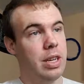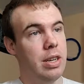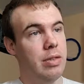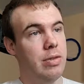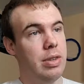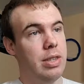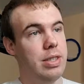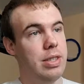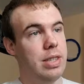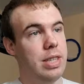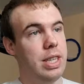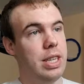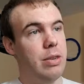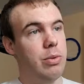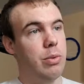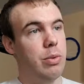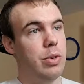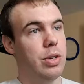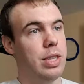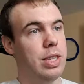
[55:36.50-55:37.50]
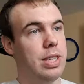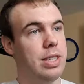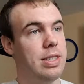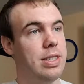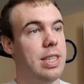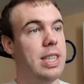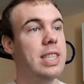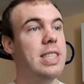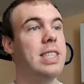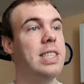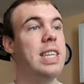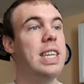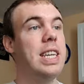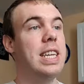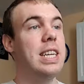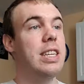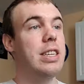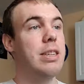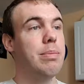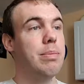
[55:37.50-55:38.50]
recently awarded
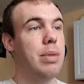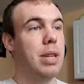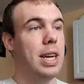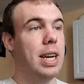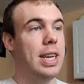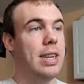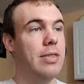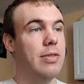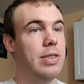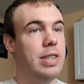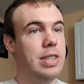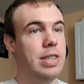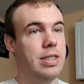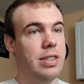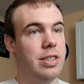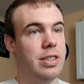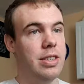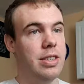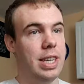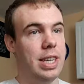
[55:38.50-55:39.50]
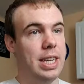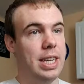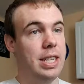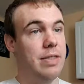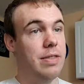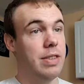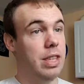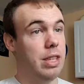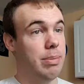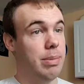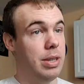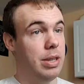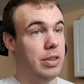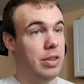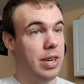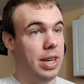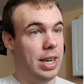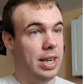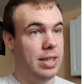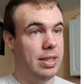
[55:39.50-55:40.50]
16 applied research and development
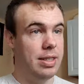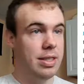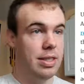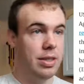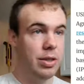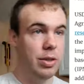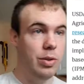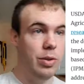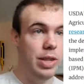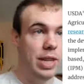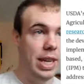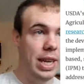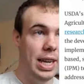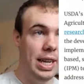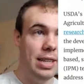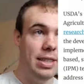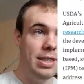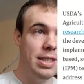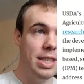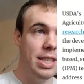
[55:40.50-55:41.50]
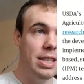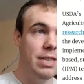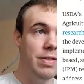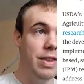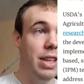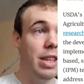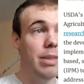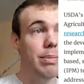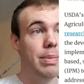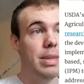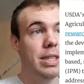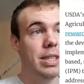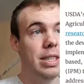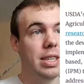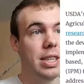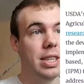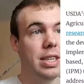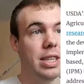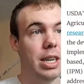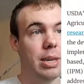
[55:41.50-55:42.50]
grants to enhance the development,
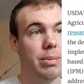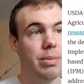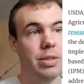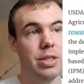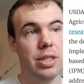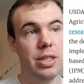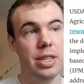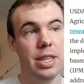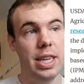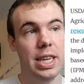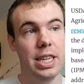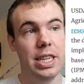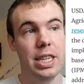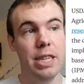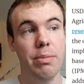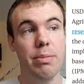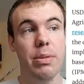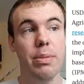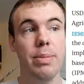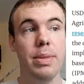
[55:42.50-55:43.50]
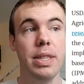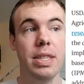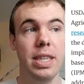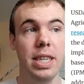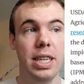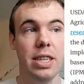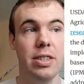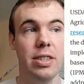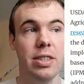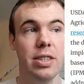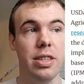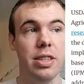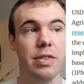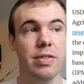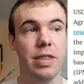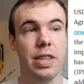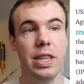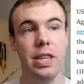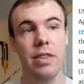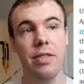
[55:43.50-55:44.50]
adoption, and implementation
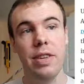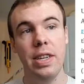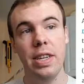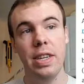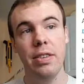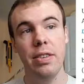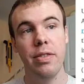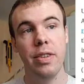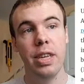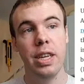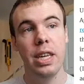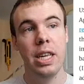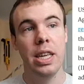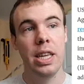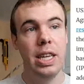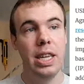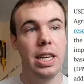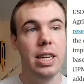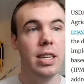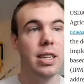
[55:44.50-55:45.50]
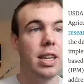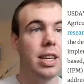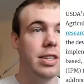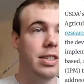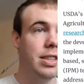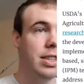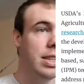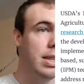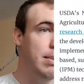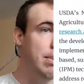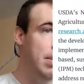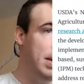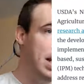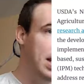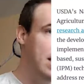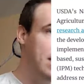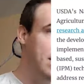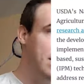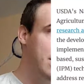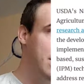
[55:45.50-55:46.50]
of innovative, ecologically
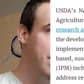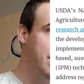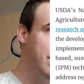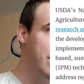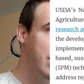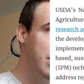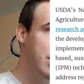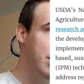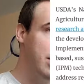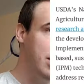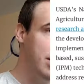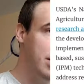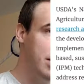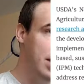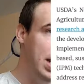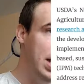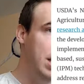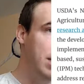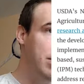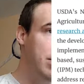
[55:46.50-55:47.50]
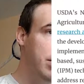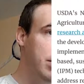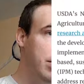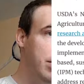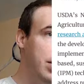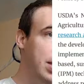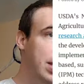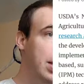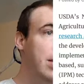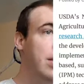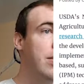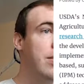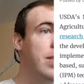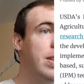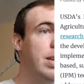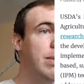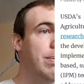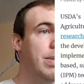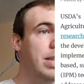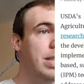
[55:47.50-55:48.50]
based, sustainable
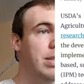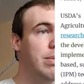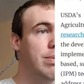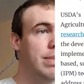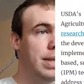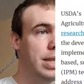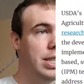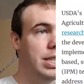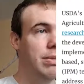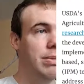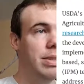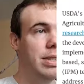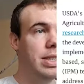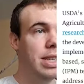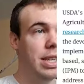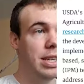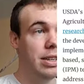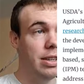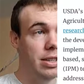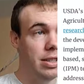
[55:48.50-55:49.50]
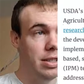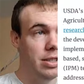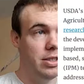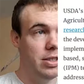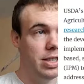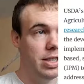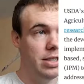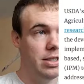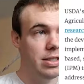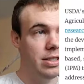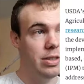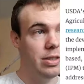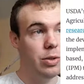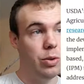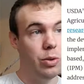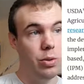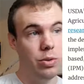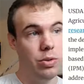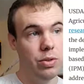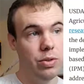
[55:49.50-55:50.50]
integrated pest management technologies,
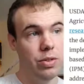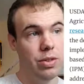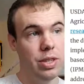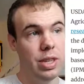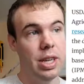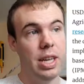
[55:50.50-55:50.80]
tools,